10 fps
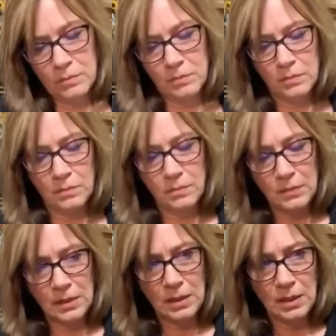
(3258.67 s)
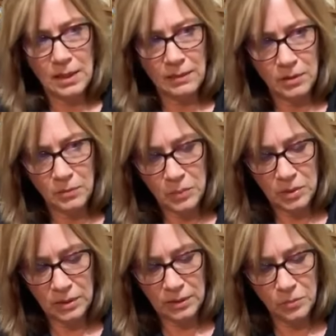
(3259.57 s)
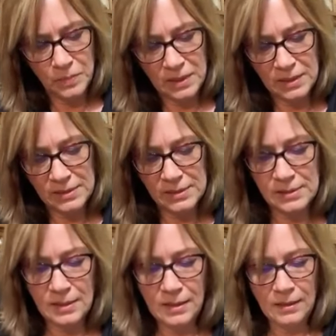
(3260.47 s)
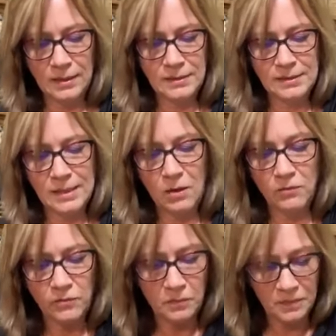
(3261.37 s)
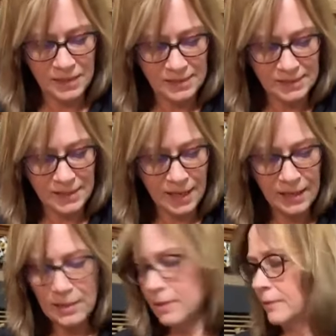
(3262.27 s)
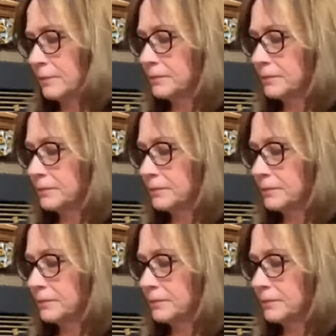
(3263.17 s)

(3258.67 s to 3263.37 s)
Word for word: I'm going to put a little piece down from this side.